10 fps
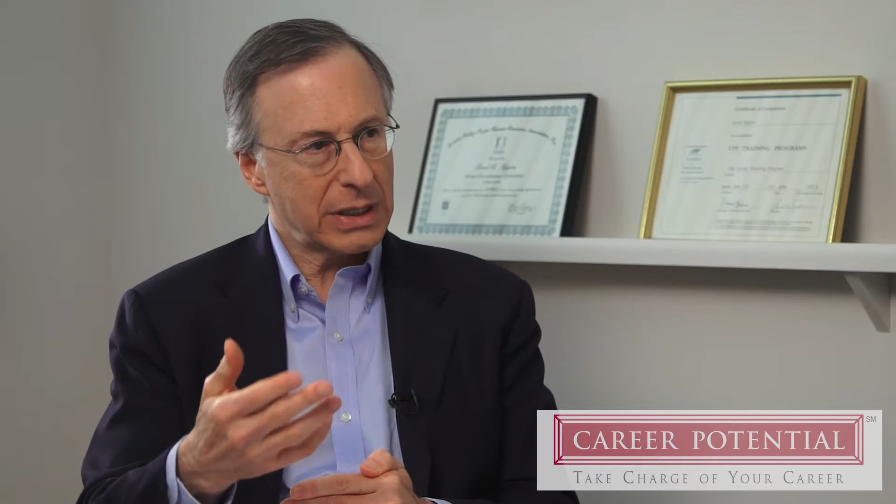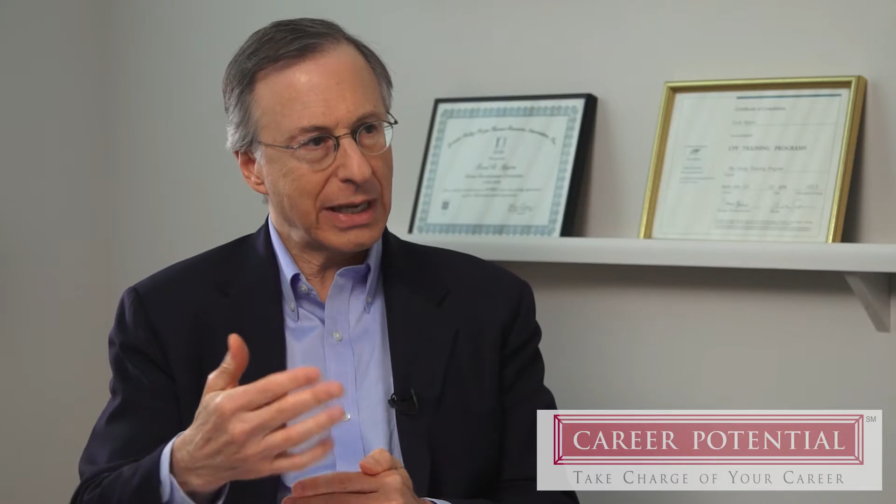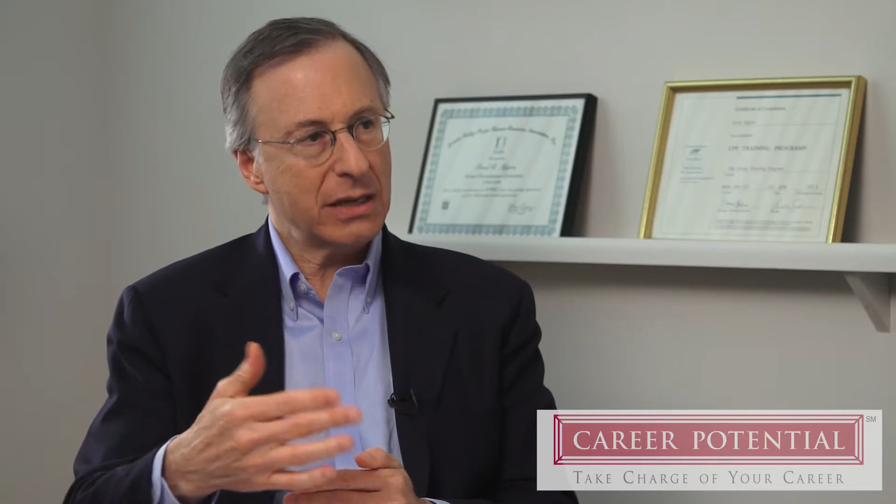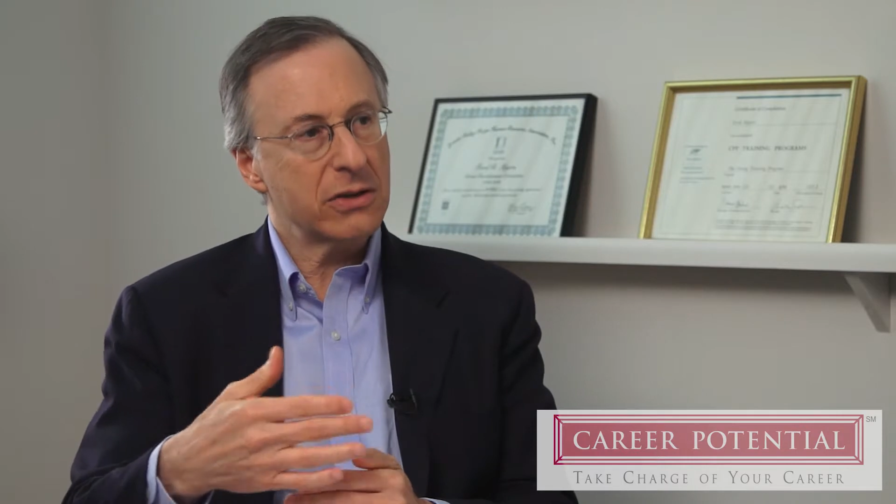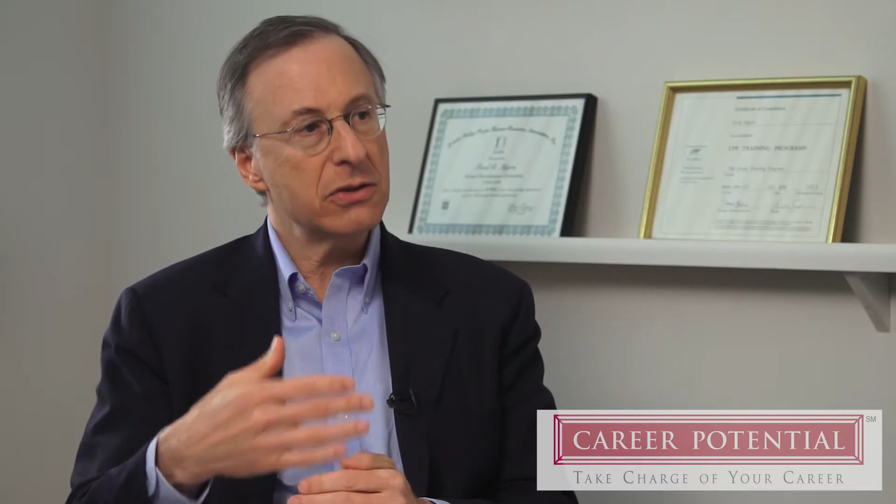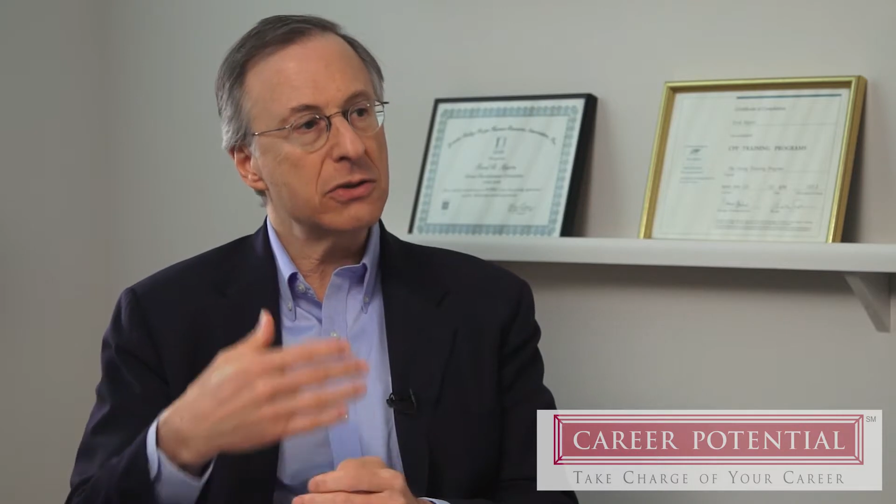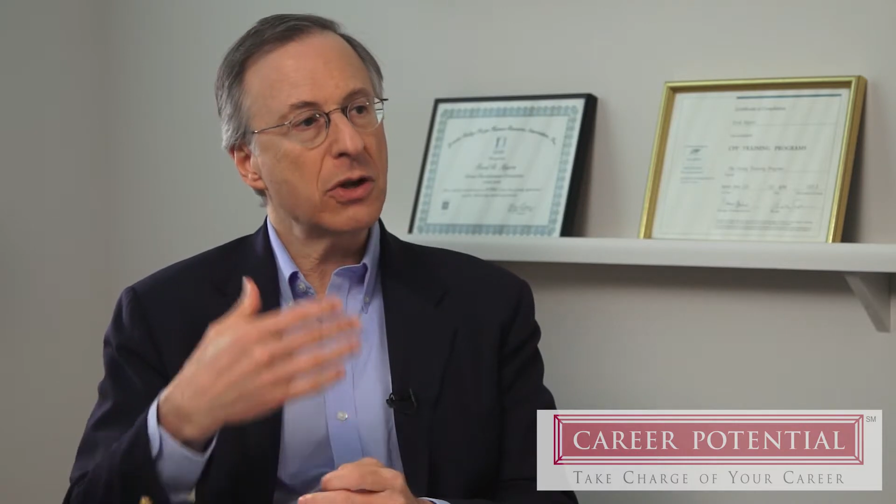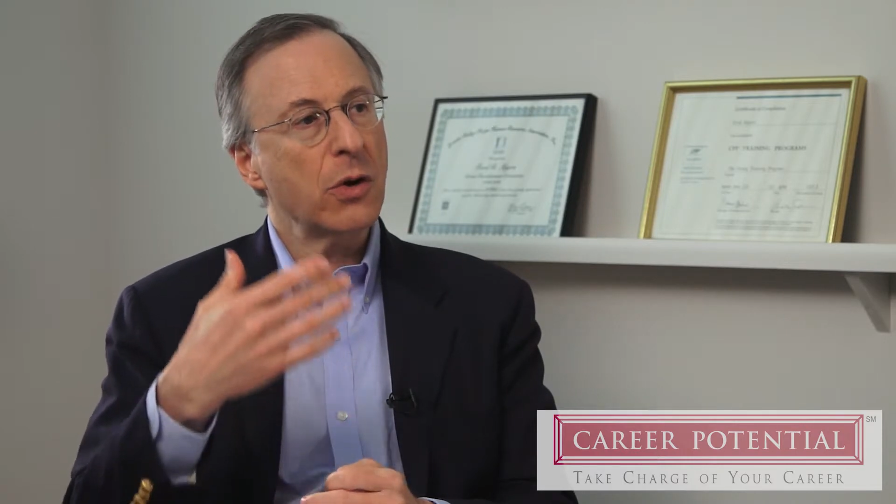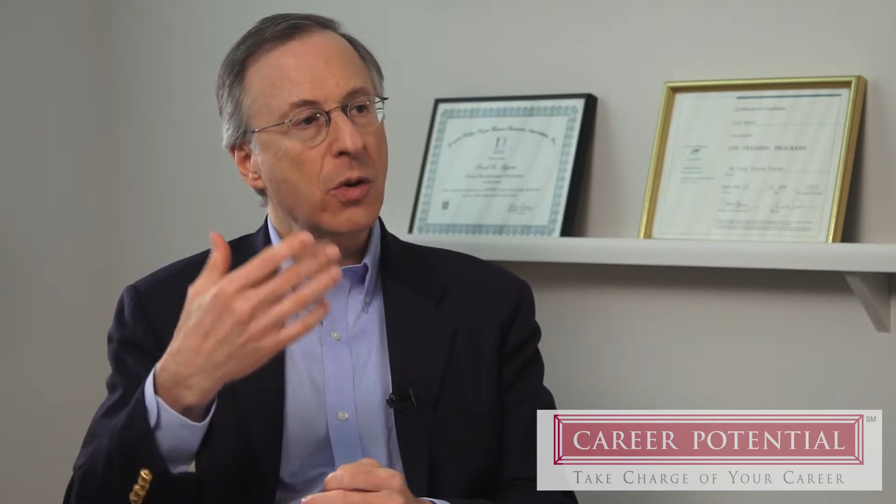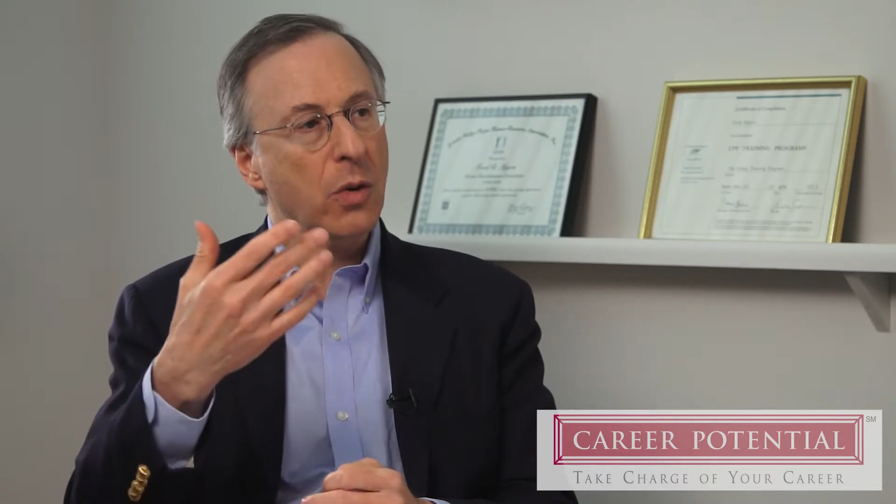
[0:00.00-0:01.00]
getting to
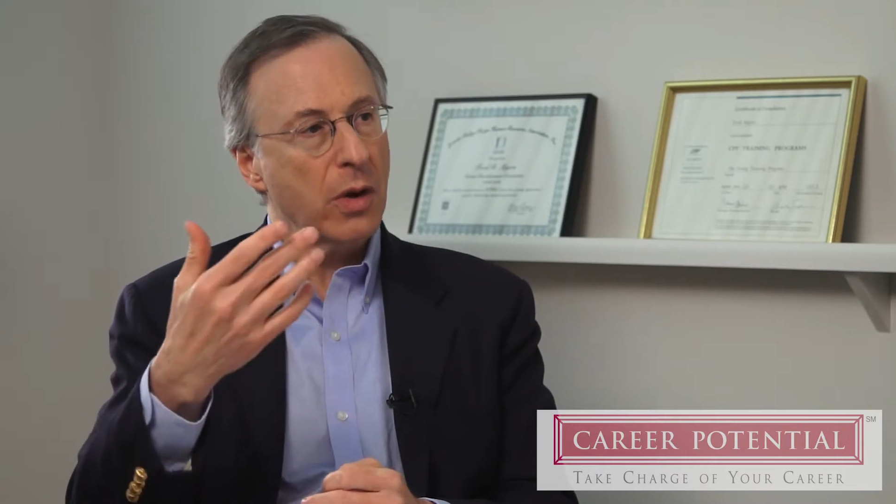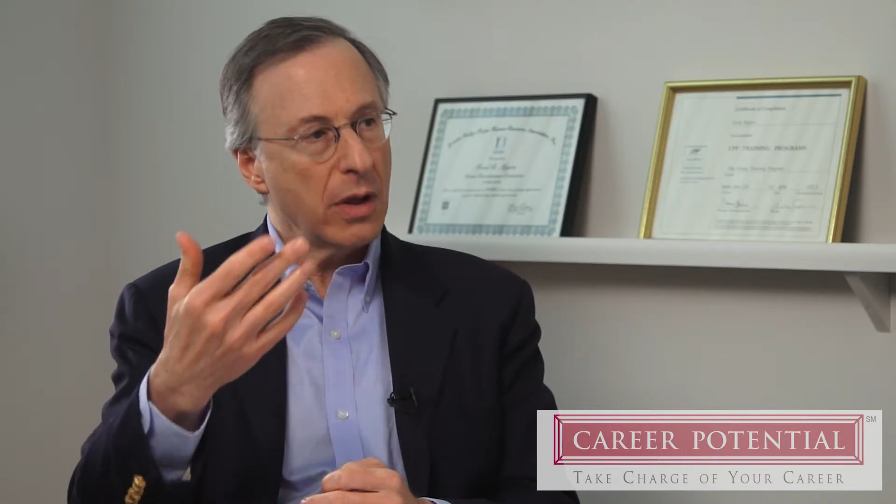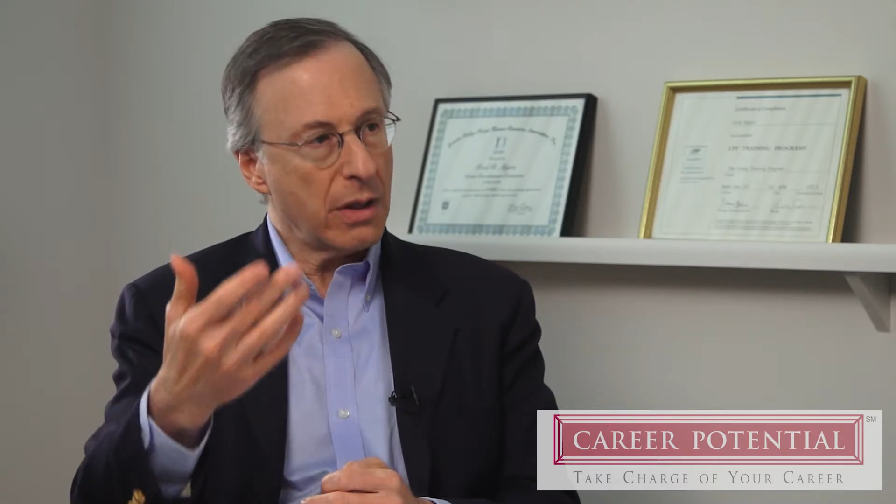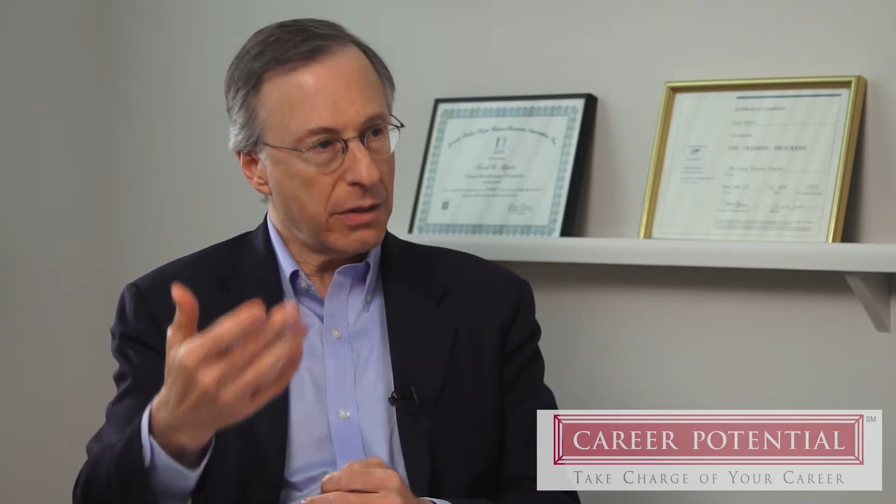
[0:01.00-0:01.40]
know